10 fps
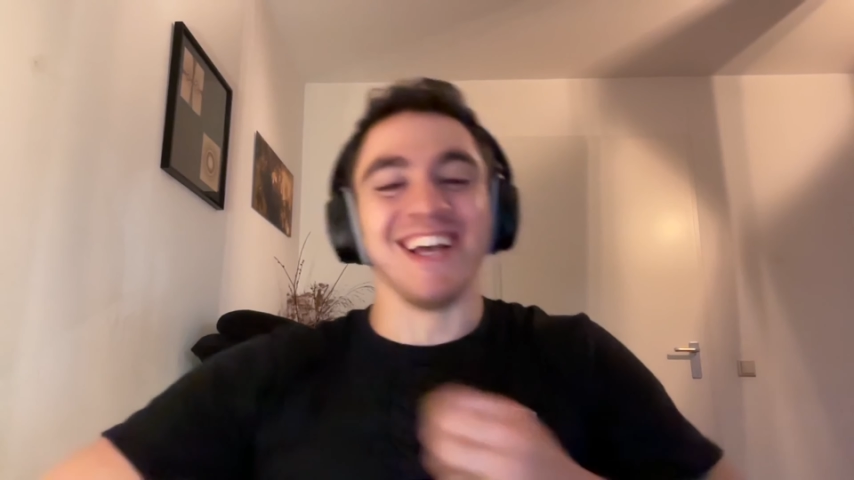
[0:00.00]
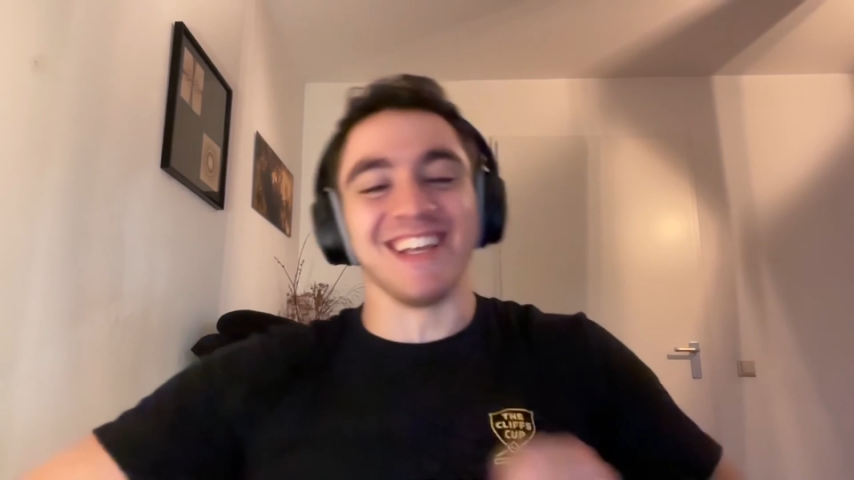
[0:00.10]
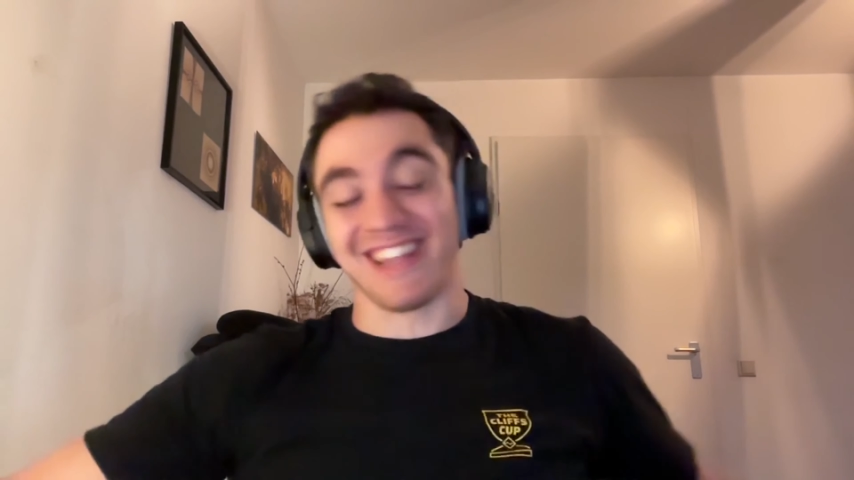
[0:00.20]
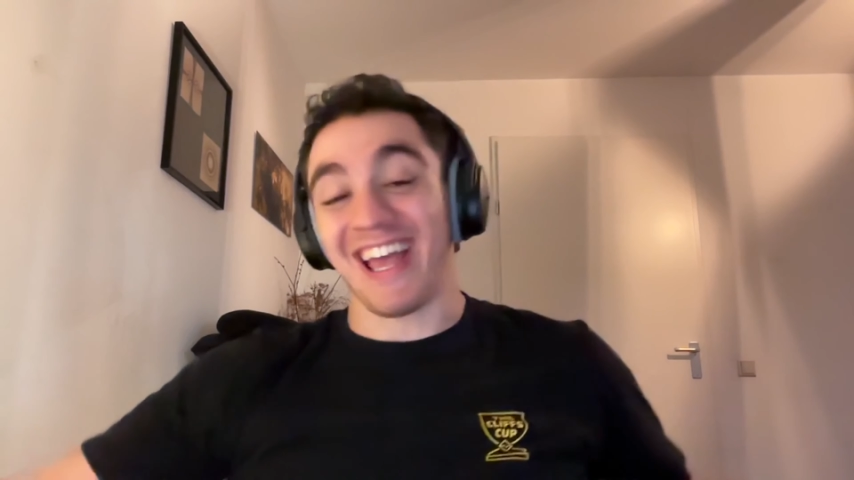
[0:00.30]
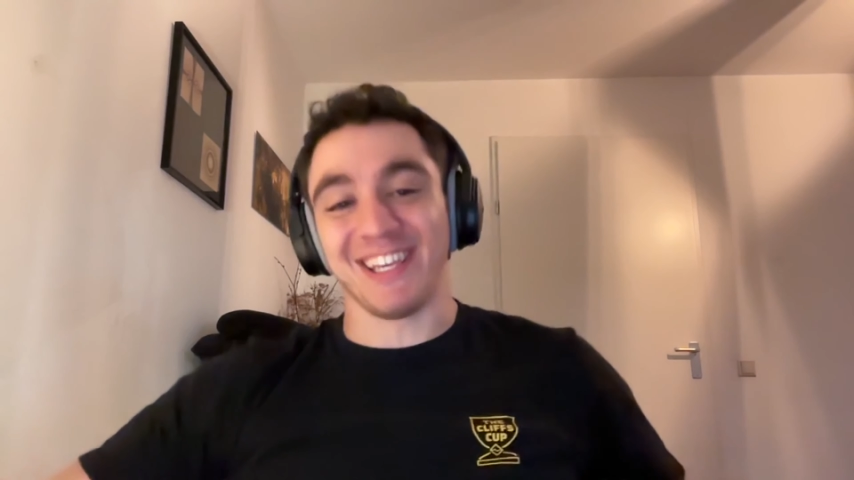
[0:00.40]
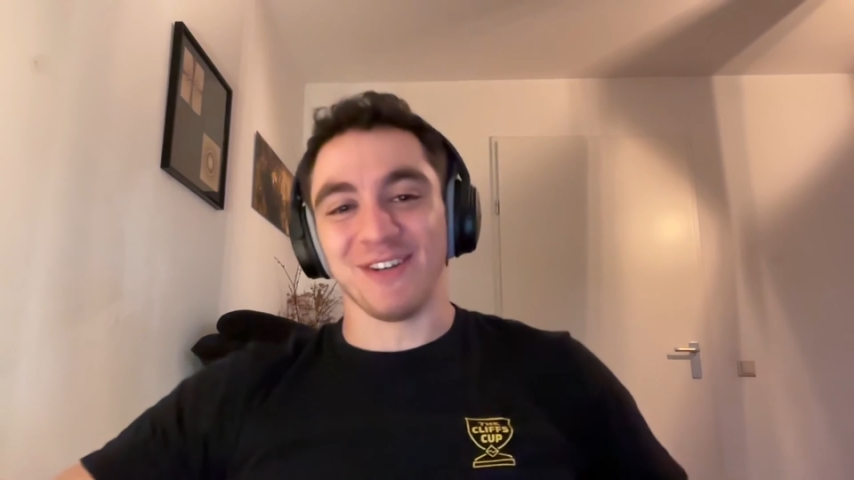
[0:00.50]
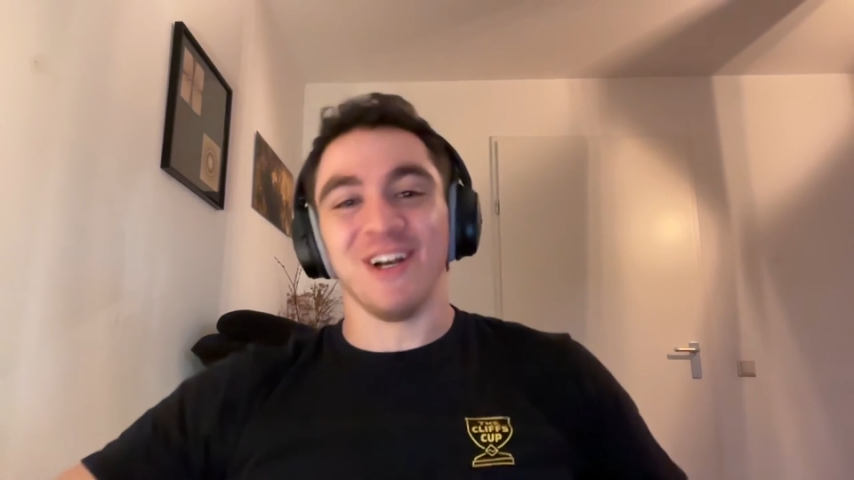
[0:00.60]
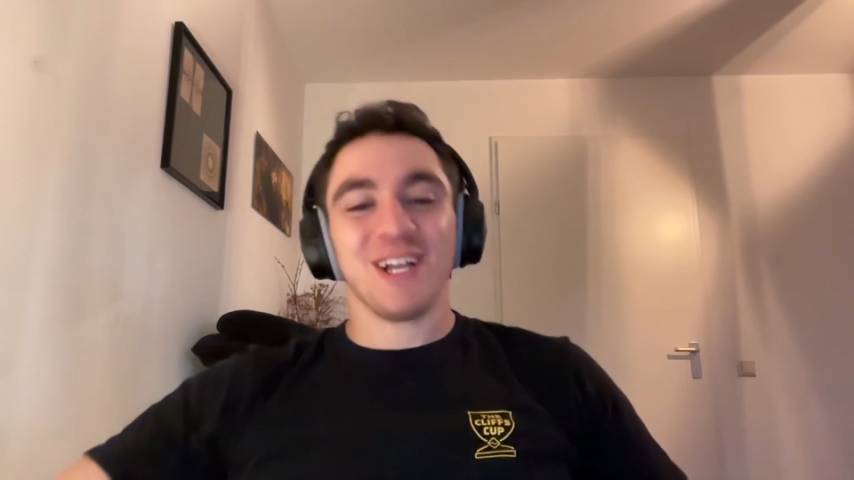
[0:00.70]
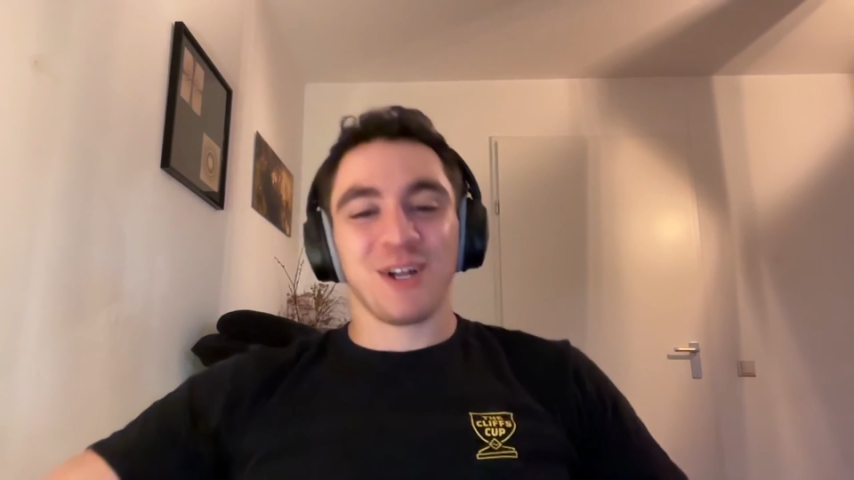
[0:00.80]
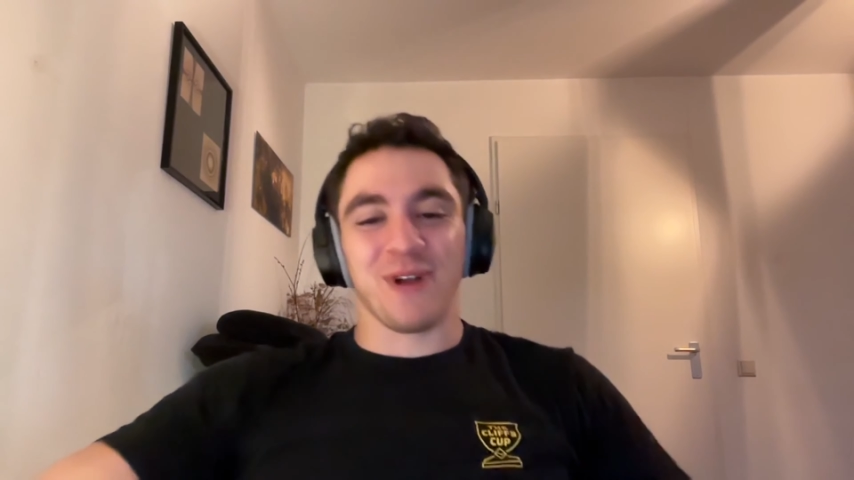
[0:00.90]
thank you.
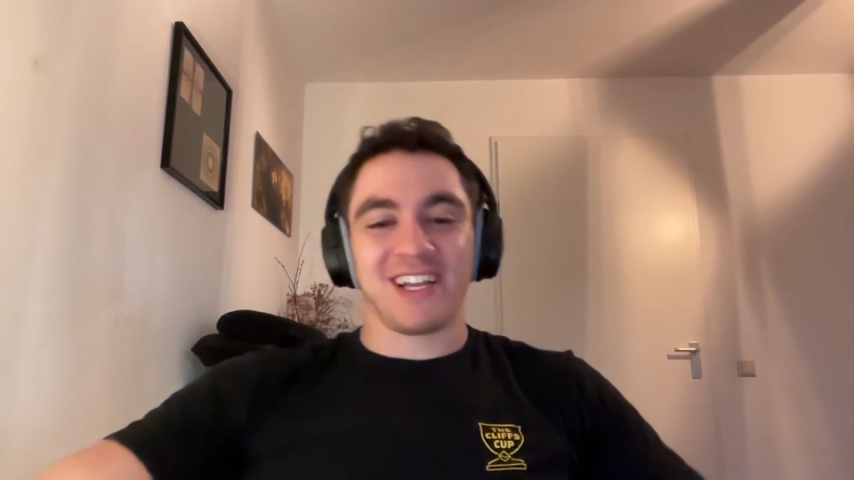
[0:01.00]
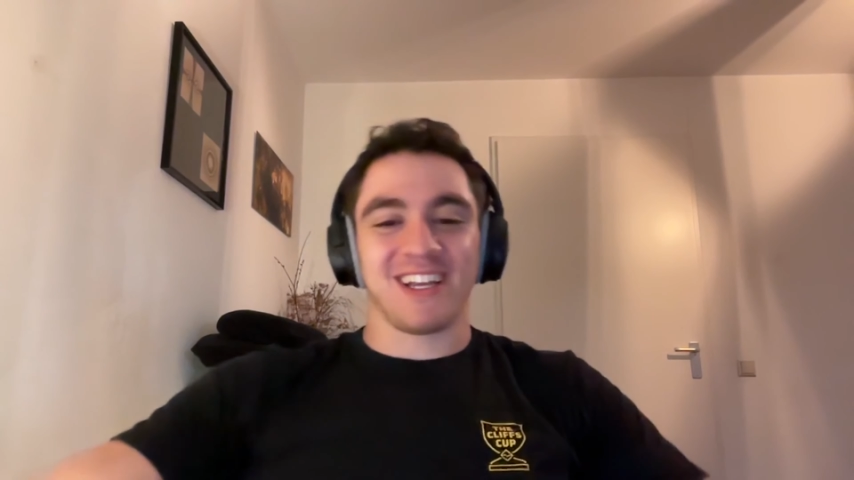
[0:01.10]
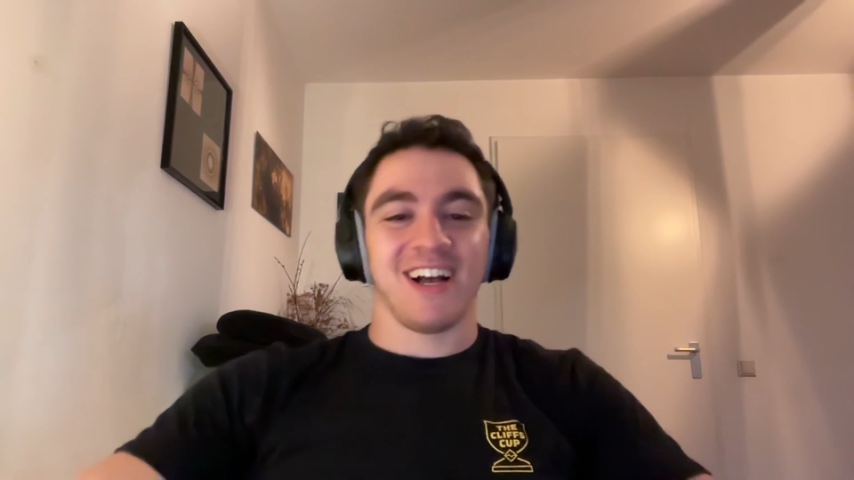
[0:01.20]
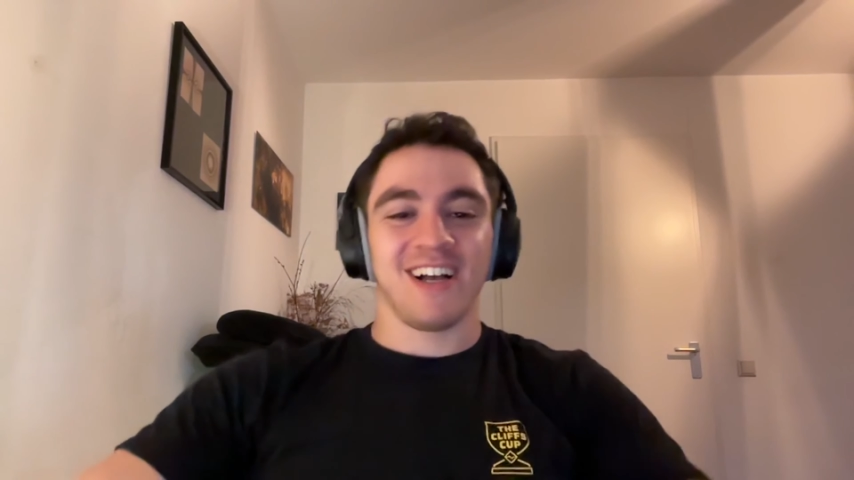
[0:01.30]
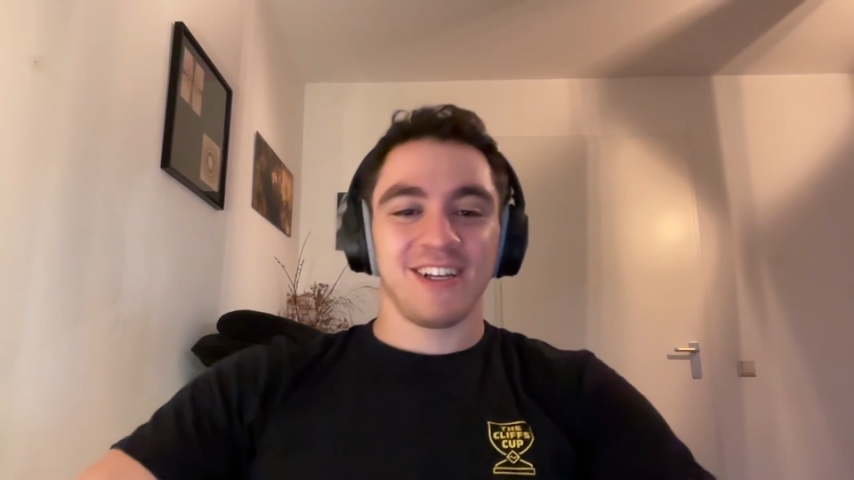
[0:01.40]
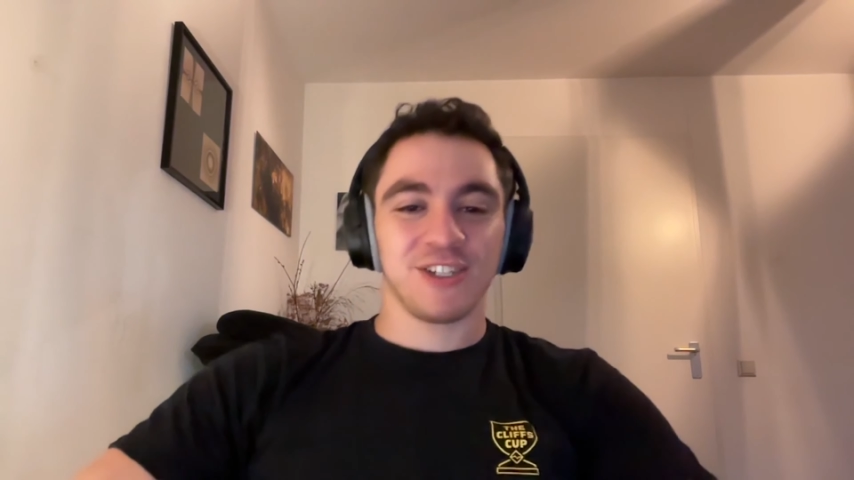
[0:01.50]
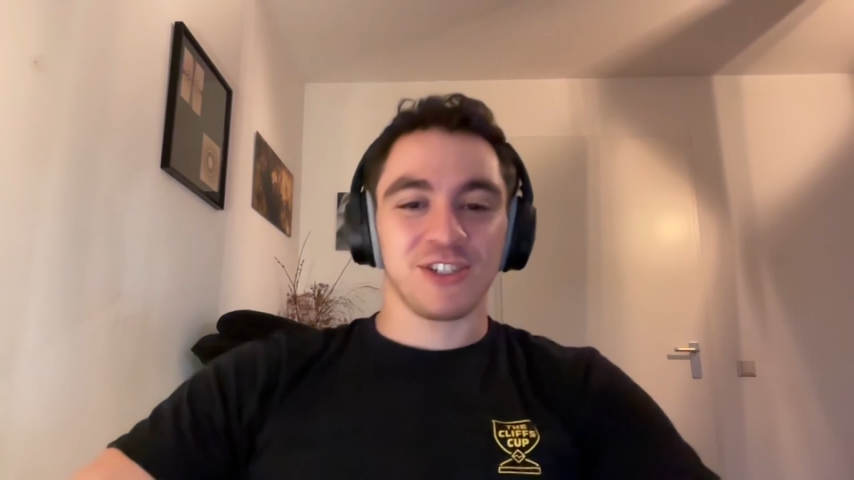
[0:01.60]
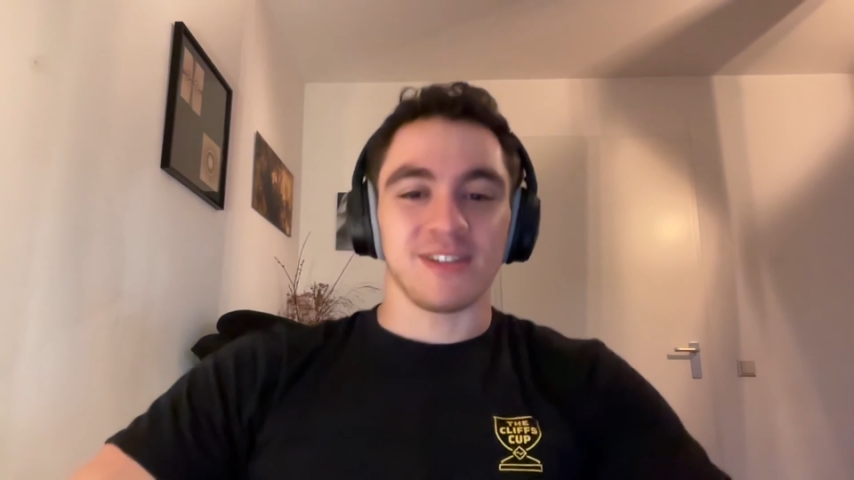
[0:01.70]
Quick, uh,